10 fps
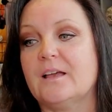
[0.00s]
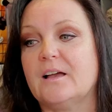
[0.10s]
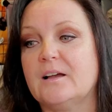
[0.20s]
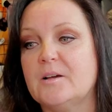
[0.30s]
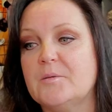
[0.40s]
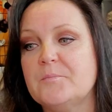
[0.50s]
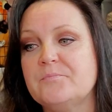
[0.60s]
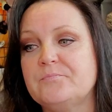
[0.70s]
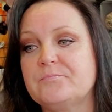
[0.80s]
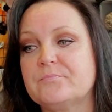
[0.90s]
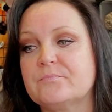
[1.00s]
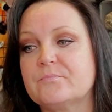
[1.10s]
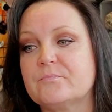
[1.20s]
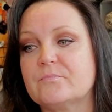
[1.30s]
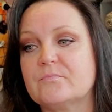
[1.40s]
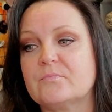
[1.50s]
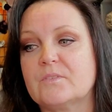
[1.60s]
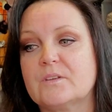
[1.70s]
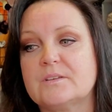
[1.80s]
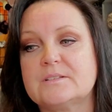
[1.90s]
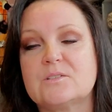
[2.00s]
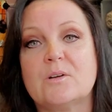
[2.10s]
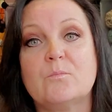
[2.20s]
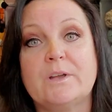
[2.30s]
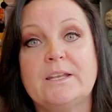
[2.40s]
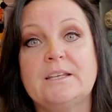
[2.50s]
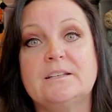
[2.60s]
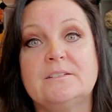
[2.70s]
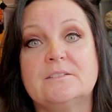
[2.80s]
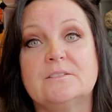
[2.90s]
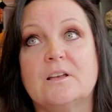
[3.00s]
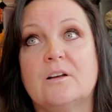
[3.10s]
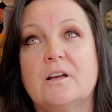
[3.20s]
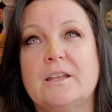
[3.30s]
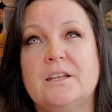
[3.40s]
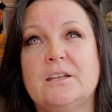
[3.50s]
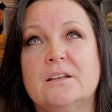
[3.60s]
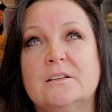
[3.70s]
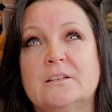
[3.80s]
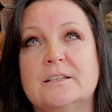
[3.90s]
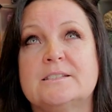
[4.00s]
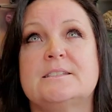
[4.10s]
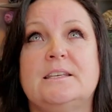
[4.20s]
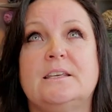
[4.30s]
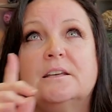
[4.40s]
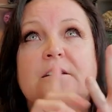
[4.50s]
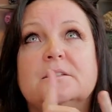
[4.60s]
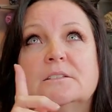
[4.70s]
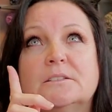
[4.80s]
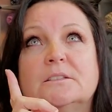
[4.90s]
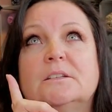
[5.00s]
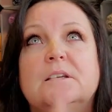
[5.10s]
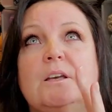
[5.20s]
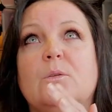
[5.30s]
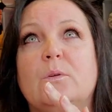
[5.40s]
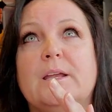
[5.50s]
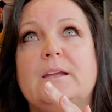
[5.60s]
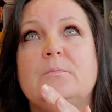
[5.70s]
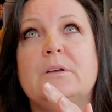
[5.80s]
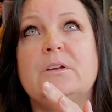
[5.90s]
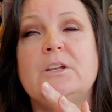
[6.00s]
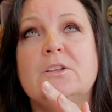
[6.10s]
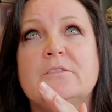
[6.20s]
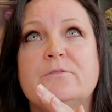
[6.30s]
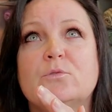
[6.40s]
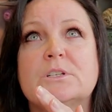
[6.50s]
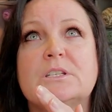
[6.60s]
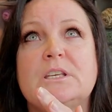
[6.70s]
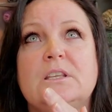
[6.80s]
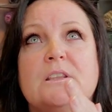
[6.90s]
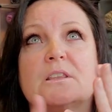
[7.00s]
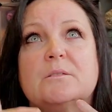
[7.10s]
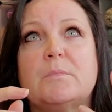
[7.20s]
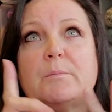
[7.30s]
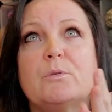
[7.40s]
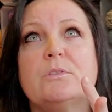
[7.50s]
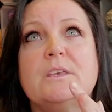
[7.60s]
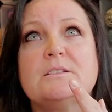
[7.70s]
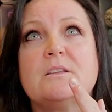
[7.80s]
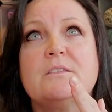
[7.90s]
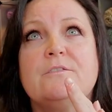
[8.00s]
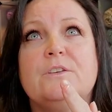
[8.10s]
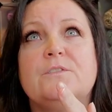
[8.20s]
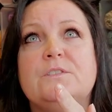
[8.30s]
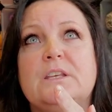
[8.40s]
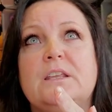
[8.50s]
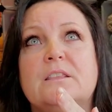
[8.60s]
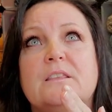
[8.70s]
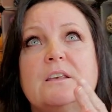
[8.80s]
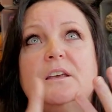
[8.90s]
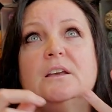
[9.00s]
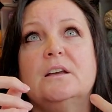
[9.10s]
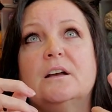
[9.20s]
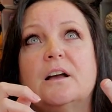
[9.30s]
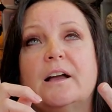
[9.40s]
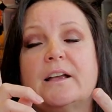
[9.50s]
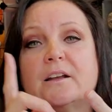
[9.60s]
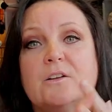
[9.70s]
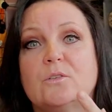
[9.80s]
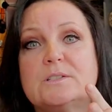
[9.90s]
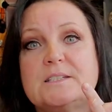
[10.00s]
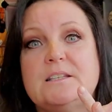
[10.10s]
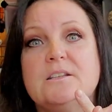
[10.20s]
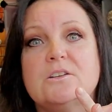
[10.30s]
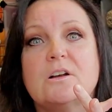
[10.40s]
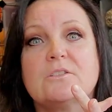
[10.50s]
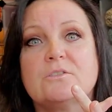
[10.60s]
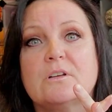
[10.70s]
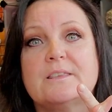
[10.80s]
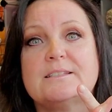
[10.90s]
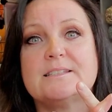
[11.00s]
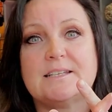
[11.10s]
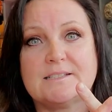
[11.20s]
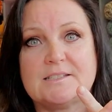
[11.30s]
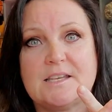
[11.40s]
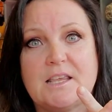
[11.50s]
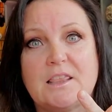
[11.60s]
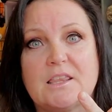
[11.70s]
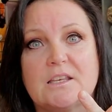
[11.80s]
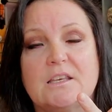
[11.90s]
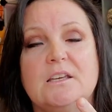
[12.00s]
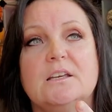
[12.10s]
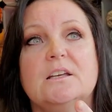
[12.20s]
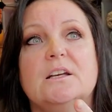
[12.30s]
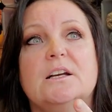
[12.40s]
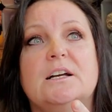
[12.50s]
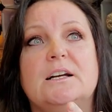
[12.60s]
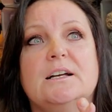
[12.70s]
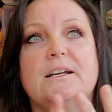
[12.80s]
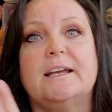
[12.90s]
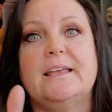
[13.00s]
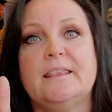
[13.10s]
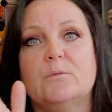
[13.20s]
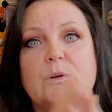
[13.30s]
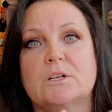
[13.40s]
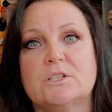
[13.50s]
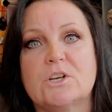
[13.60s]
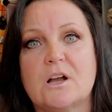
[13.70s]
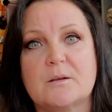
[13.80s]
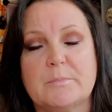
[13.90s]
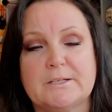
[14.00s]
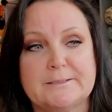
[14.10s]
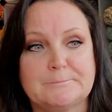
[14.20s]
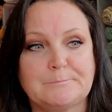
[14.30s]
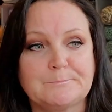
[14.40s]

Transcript: Um, so I'm waiting on, let's see, we're getting married on the fourteenth. My birthday's on the fifteenth. I got to go see the doctor on the sixteenth. Uh, and then we're going to talk about it.